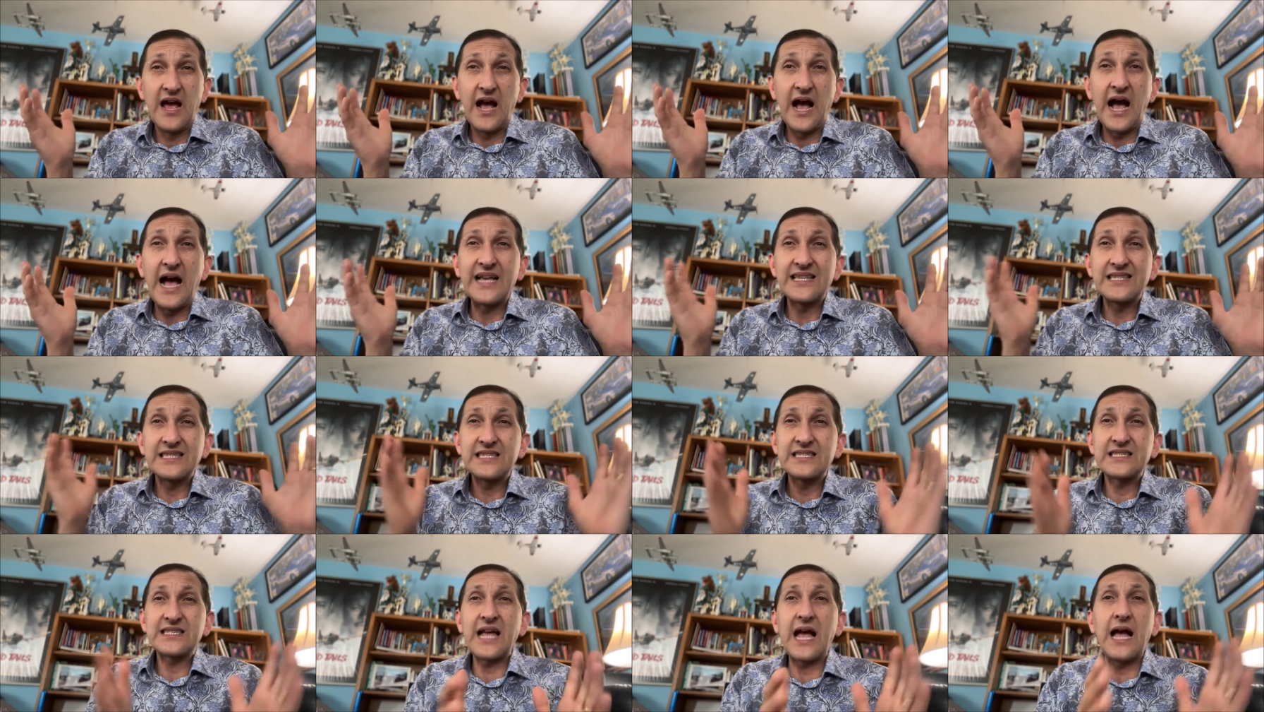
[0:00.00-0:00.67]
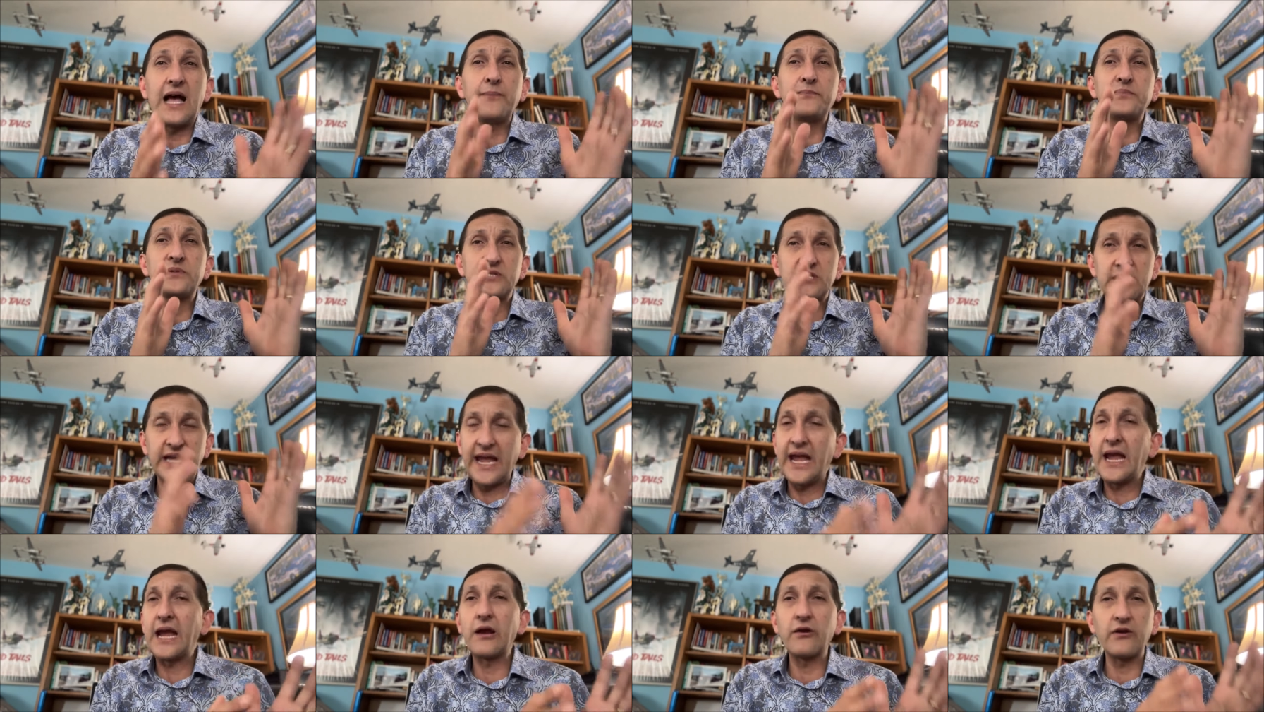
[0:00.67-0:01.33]
I stopped
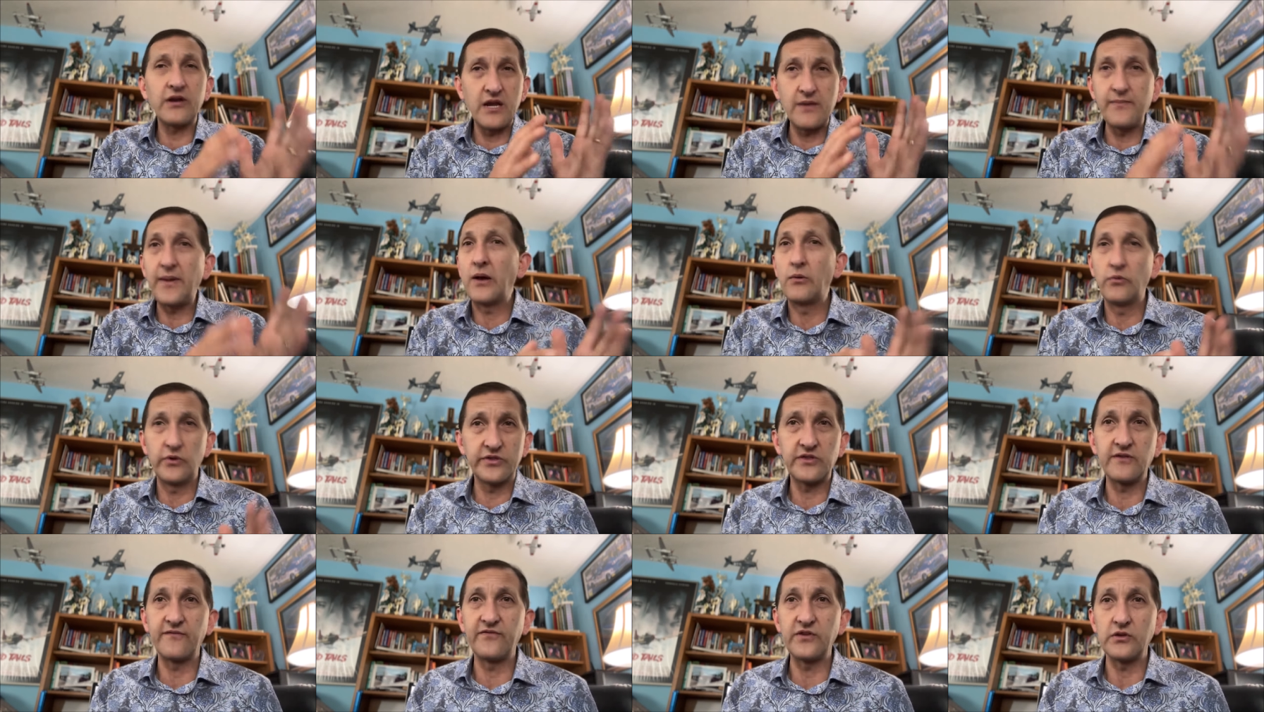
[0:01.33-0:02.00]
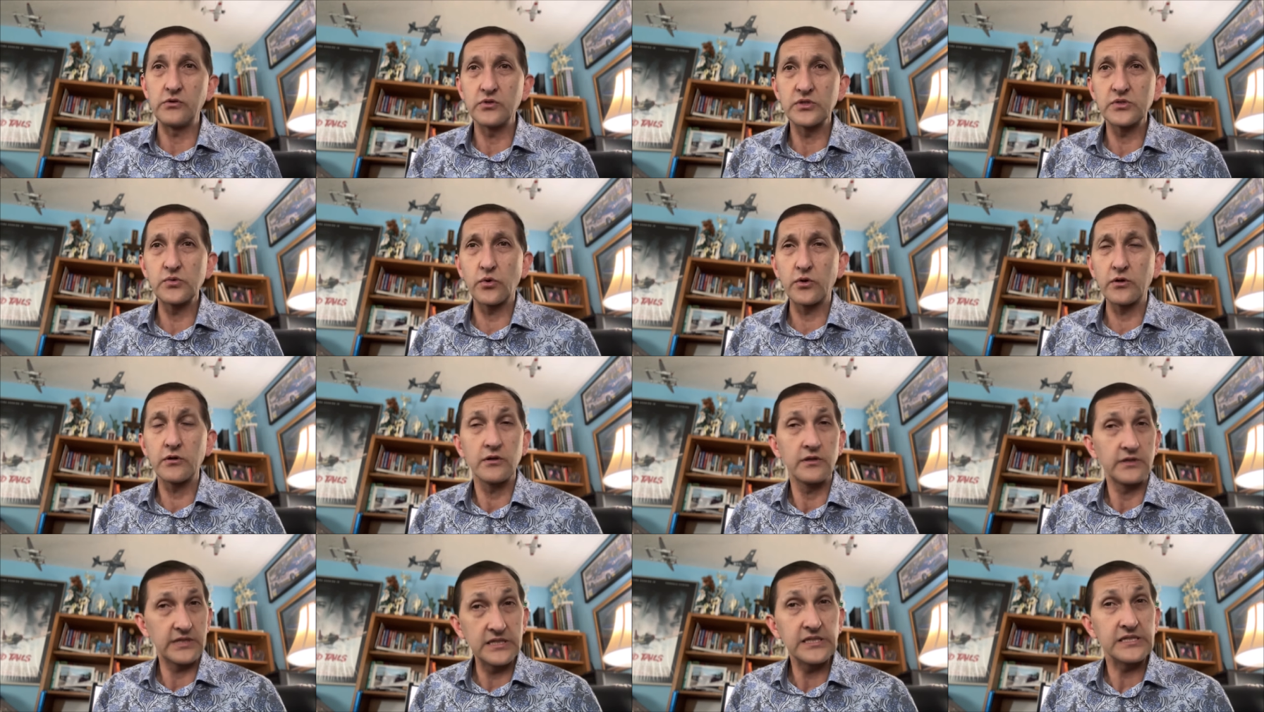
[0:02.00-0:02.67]
caring about what the views
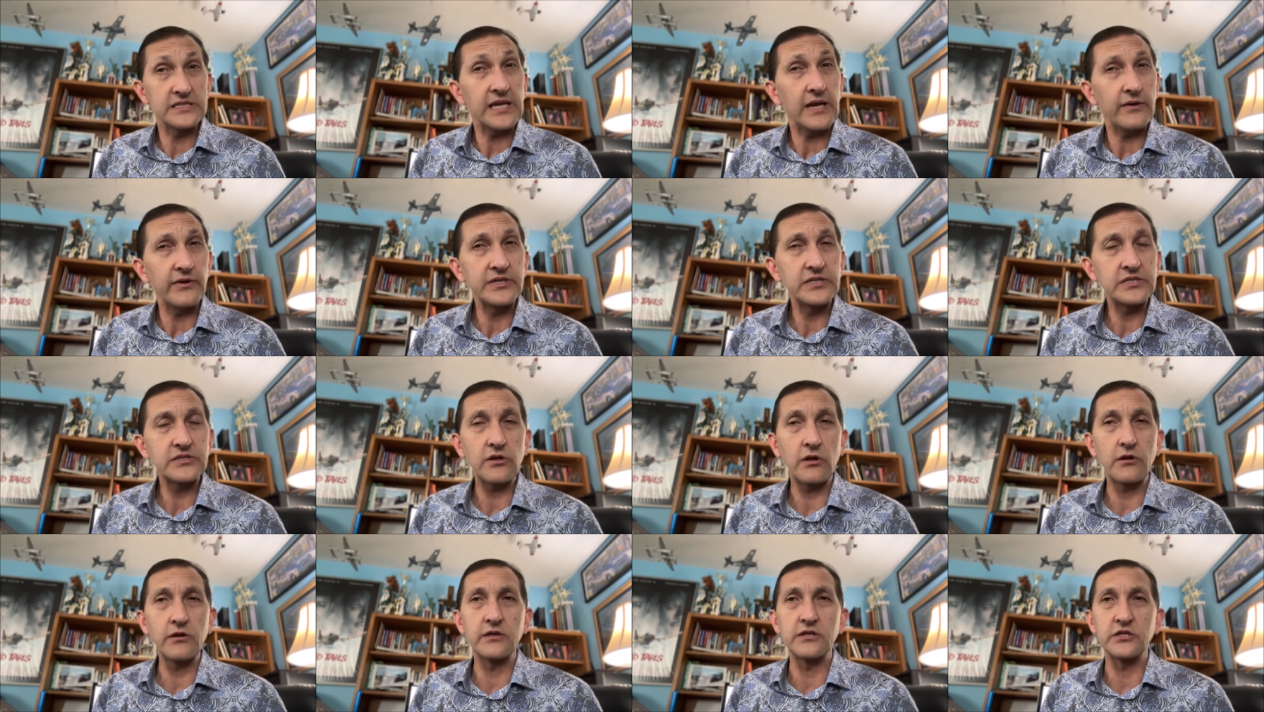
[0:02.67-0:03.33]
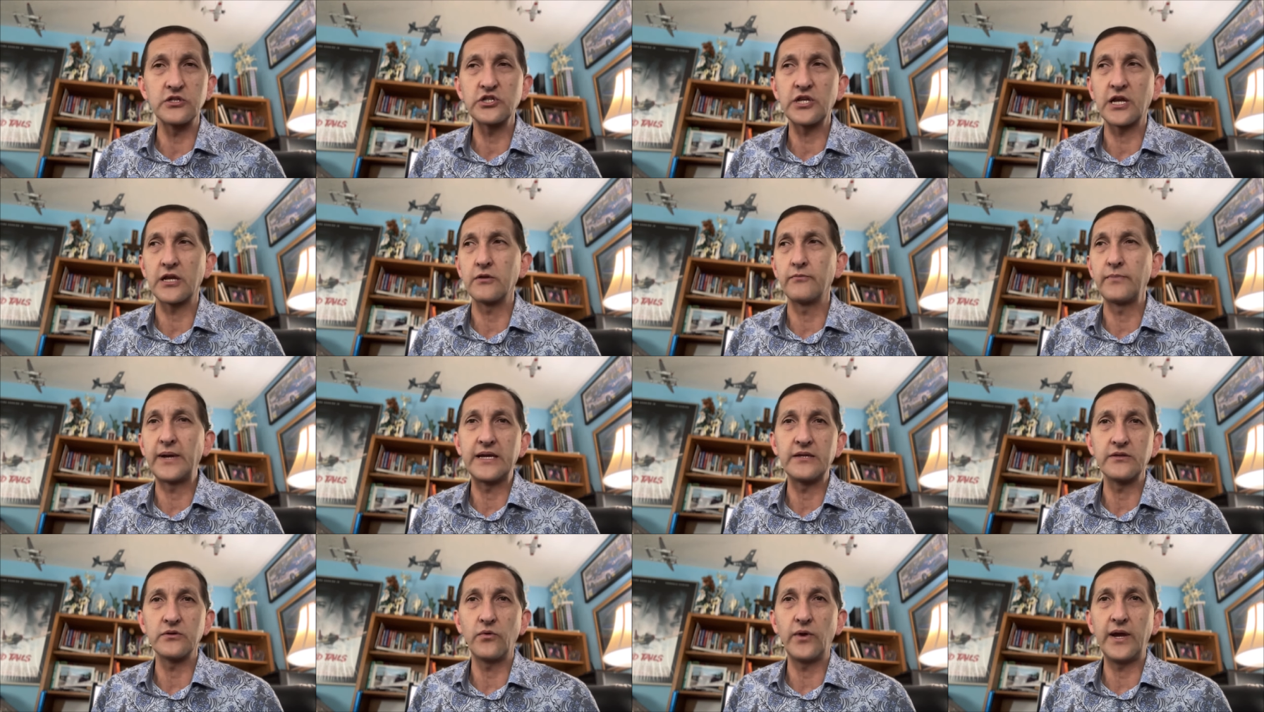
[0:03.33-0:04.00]
were. This is how I started the channel,
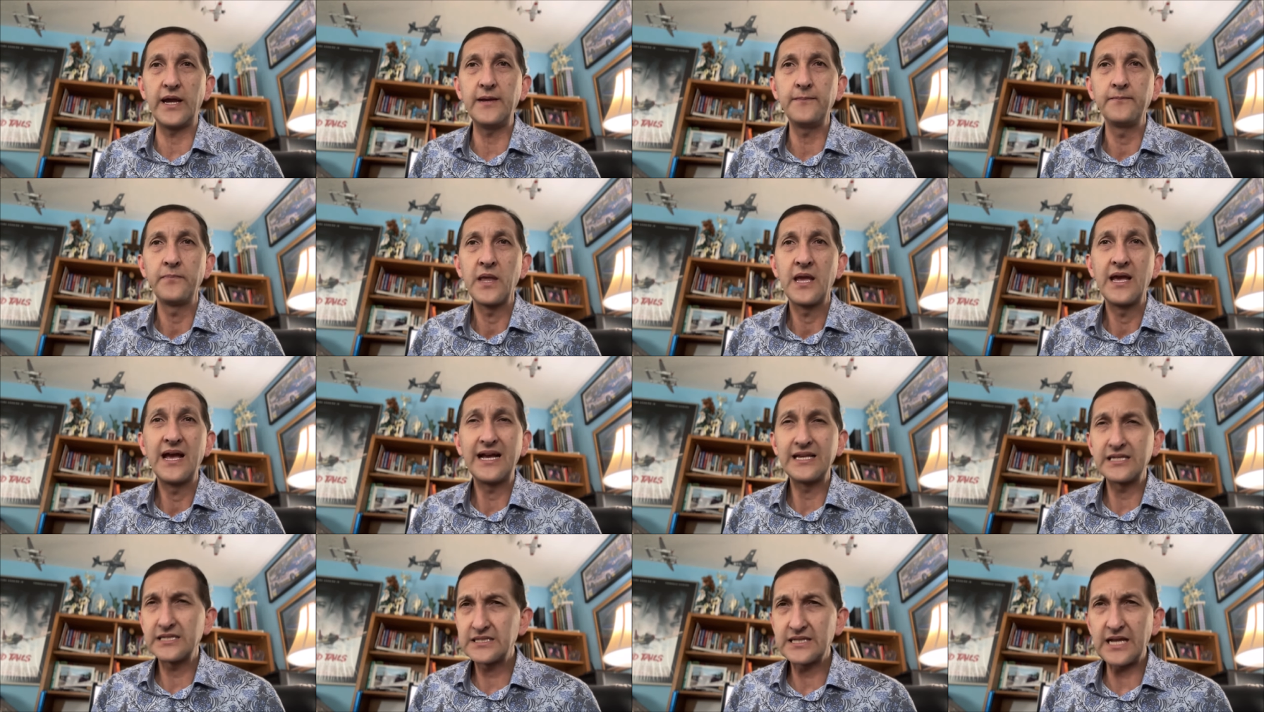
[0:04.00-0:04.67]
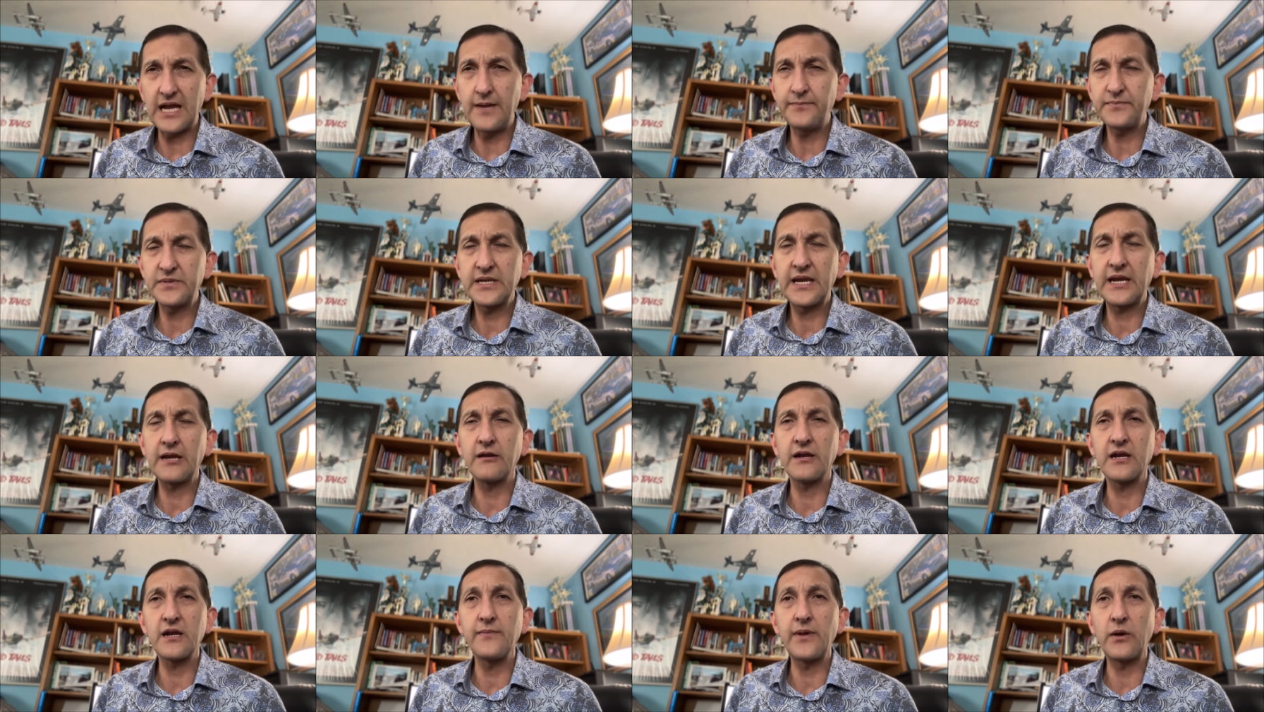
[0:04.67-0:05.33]
by the way. I stopped
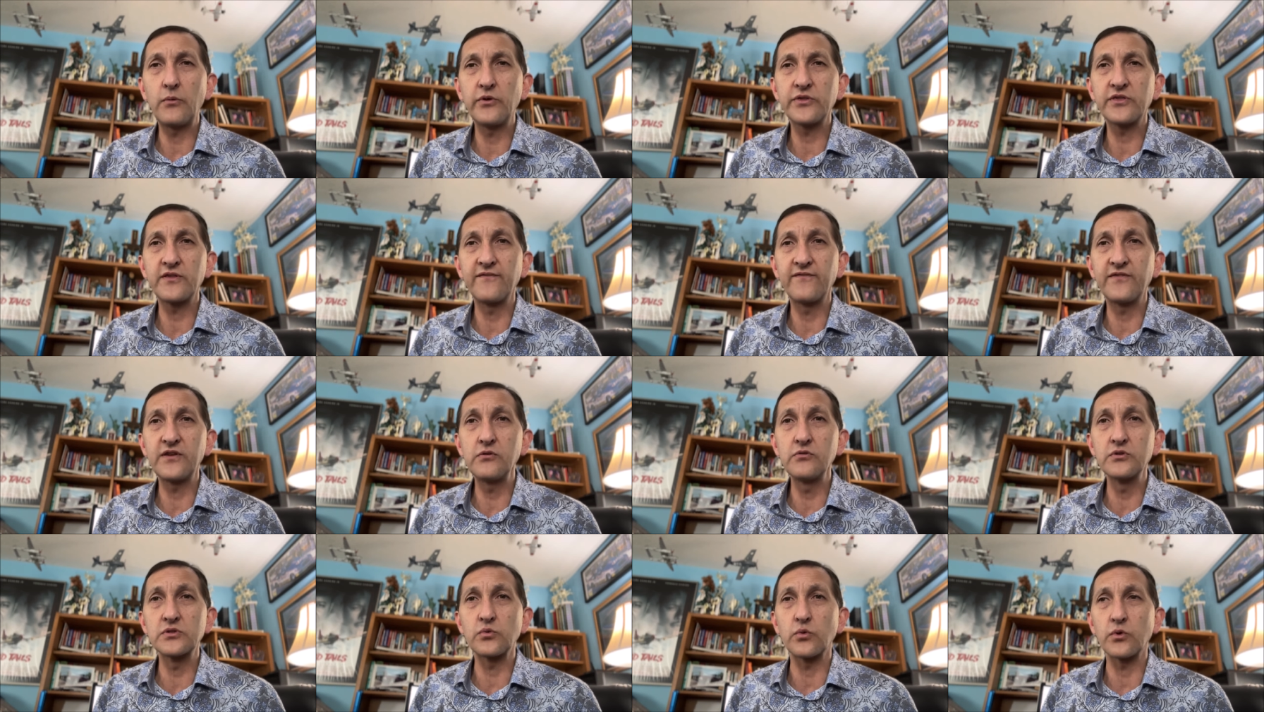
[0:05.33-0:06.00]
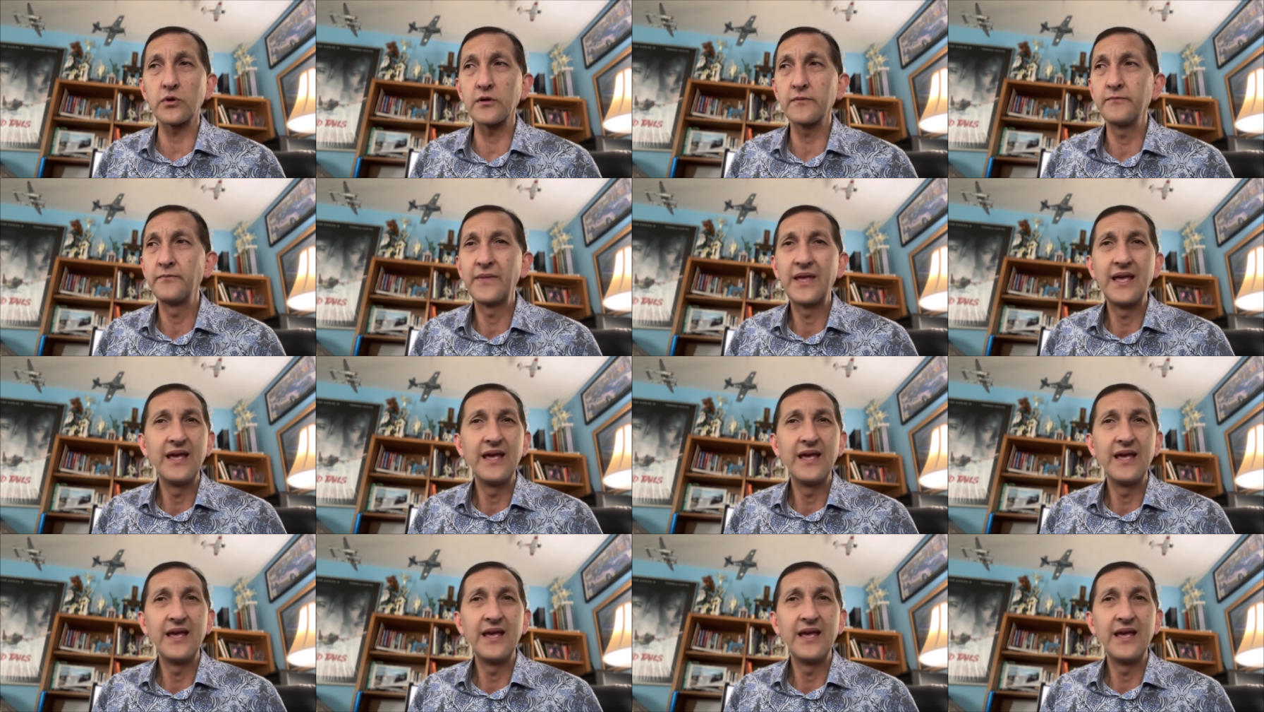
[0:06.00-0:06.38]
caring about what the views were.